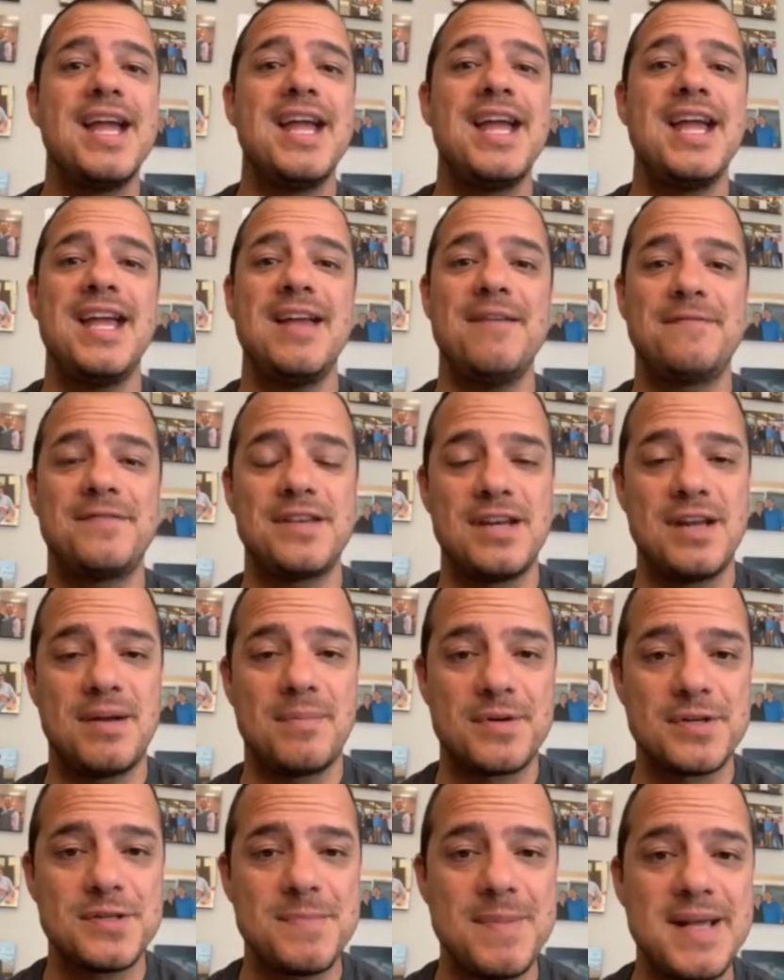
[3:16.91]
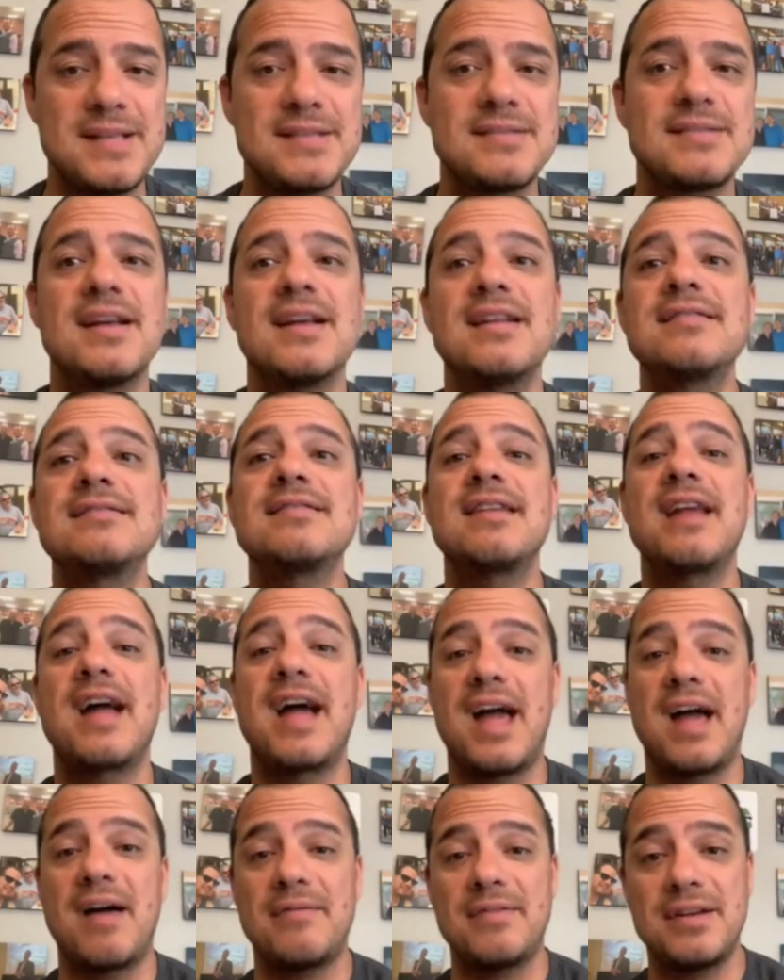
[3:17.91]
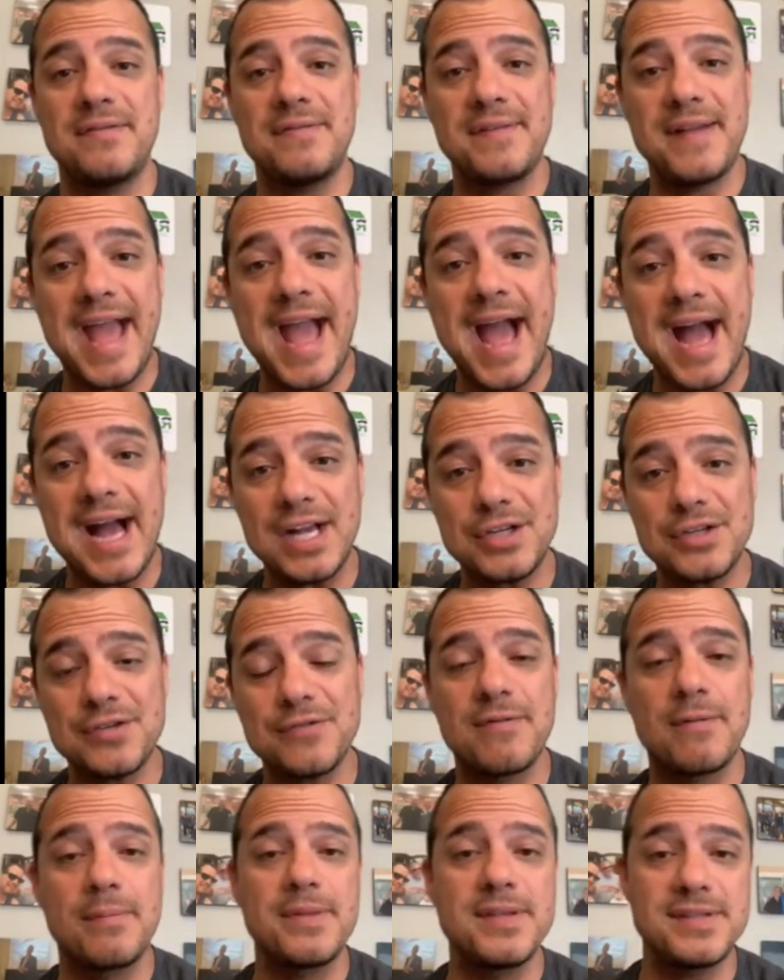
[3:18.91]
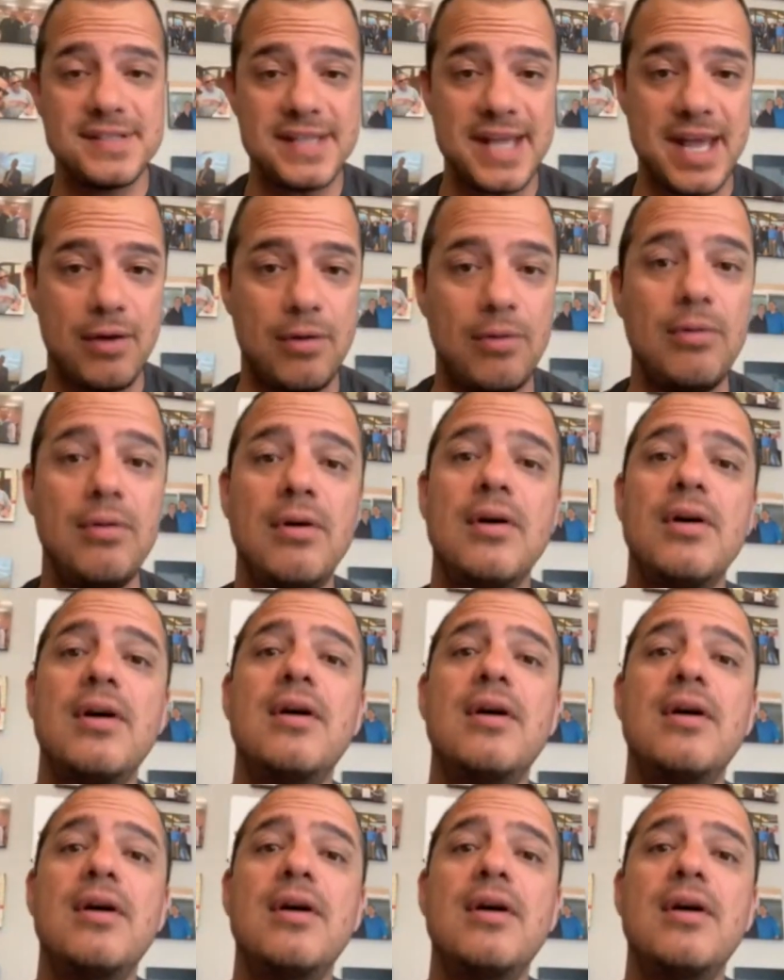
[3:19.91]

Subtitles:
If the numbers make sense and I have enough cash from the sale,